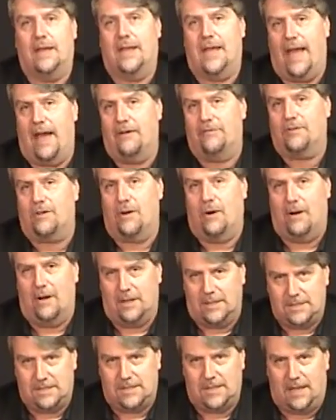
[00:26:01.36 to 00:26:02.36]
gaffed
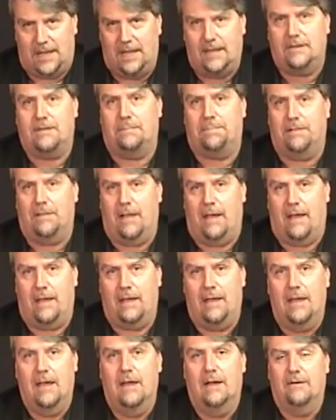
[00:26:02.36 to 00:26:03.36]
cards into play
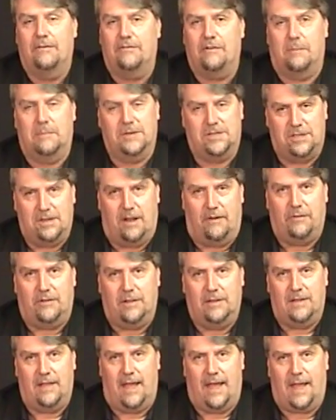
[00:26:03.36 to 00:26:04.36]
from a shuffle
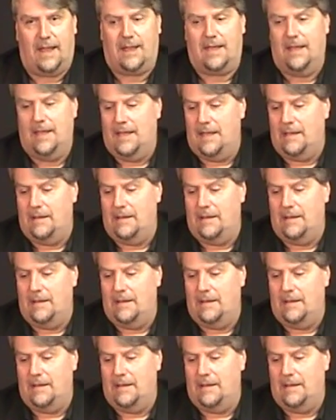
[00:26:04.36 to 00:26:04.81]
deck.